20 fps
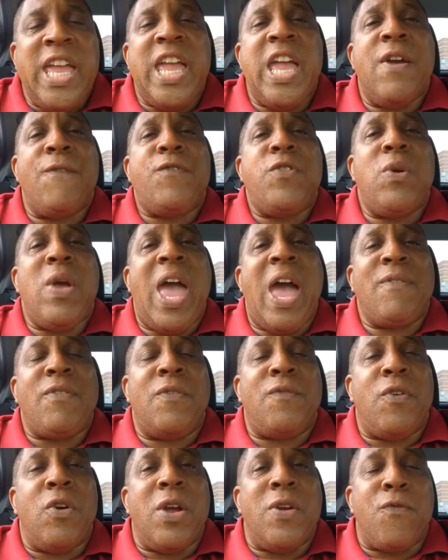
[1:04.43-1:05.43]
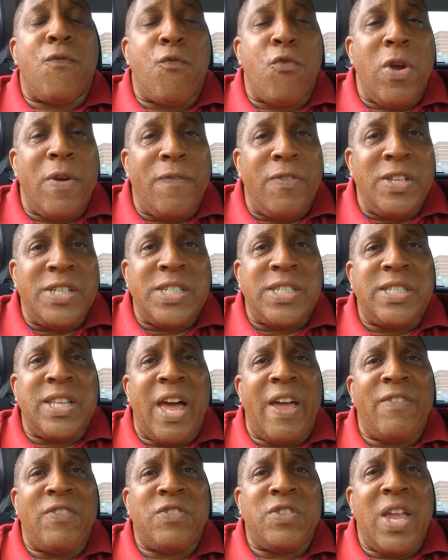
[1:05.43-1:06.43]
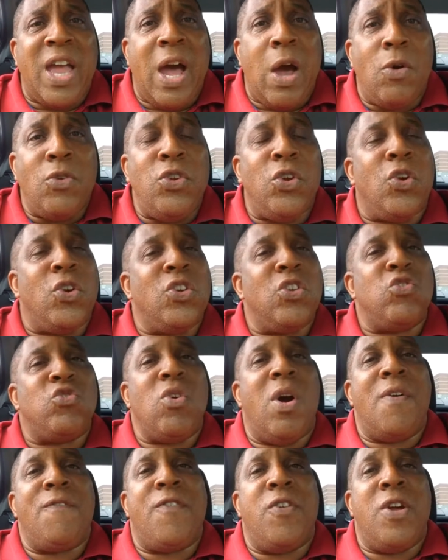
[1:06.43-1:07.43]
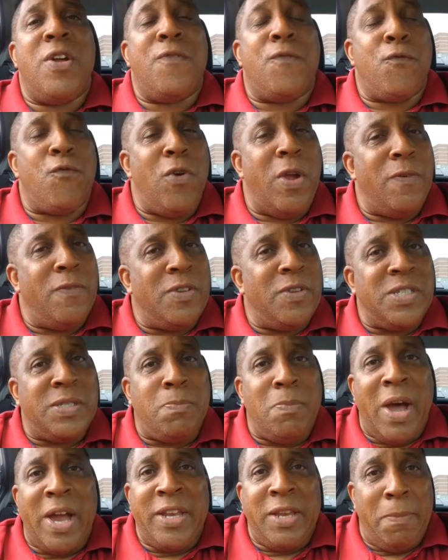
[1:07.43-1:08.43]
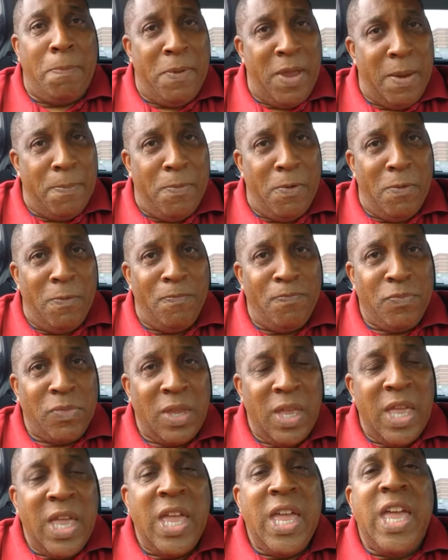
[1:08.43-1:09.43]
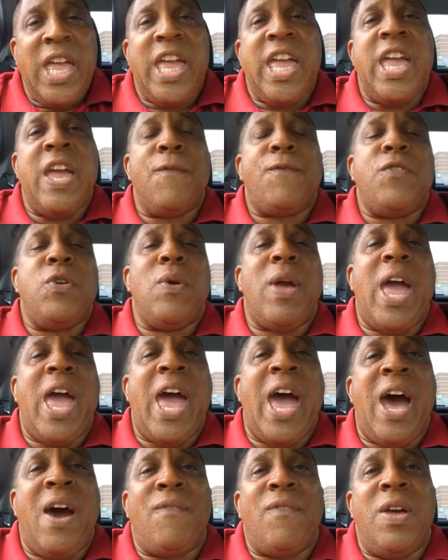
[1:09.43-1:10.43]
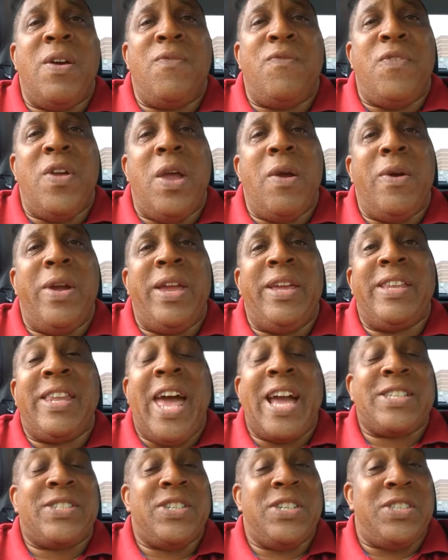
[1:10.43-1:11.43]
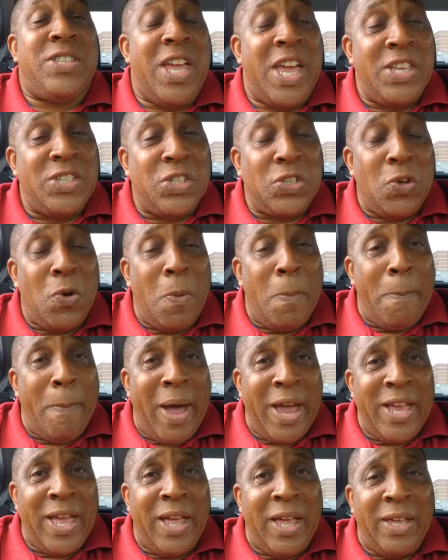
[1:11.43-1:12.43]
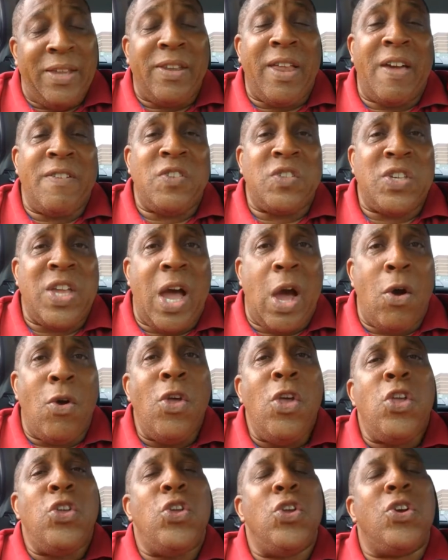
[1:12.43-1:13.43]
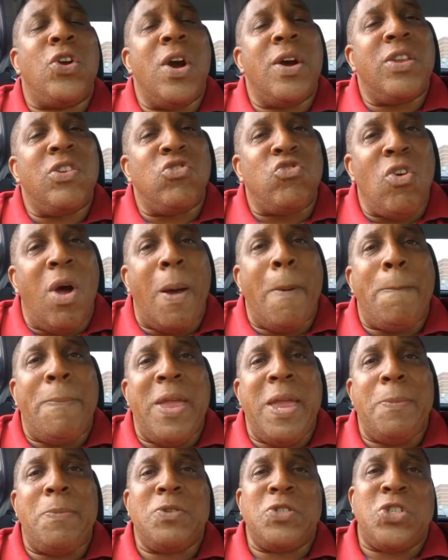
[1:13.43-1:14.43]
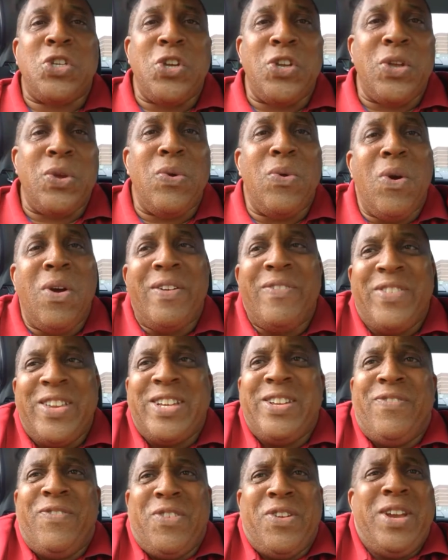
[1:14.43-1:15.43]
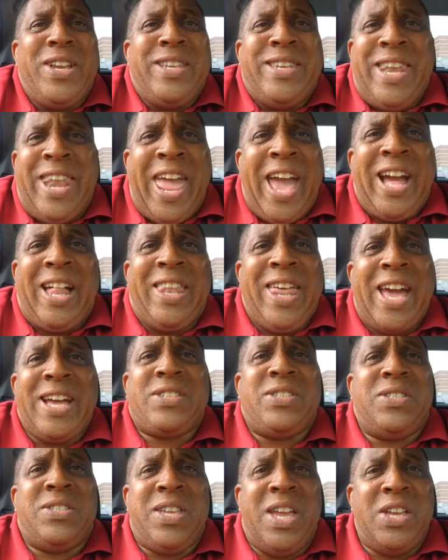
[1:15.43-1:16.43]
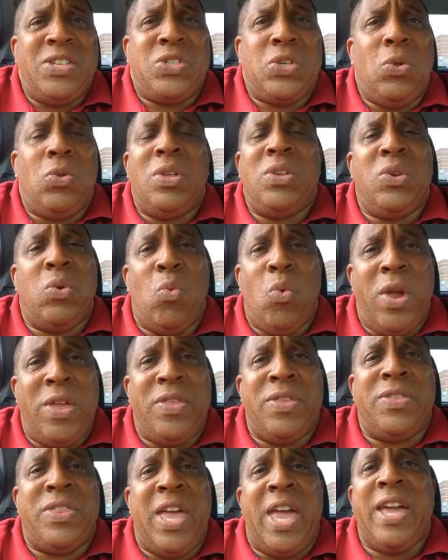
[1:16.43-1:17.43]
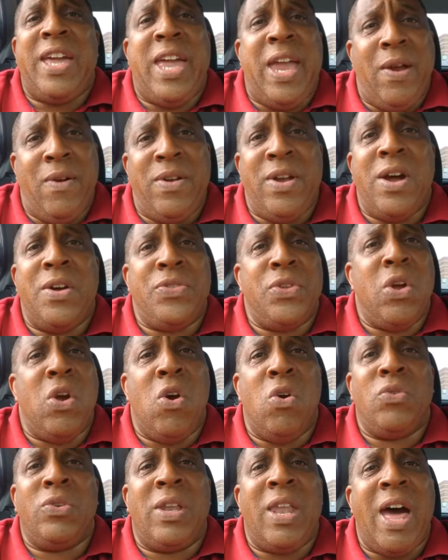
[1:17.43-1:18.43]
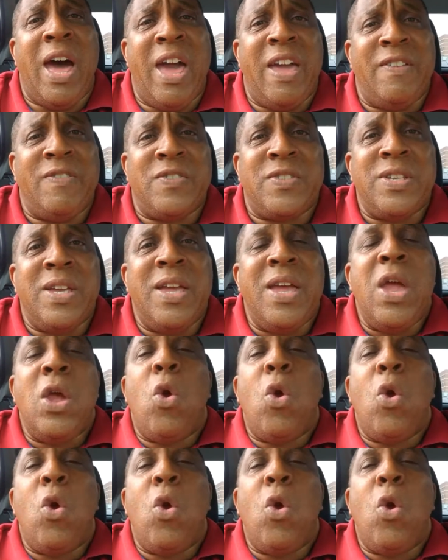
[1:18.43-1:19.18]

If you have a very frivolous lifestyle, you're going to draw very frivolous minded people. If you have a very lackadaisical lifestyle, you're going to draw people to you who are very lackadaisical in the way that they carry on their own lives.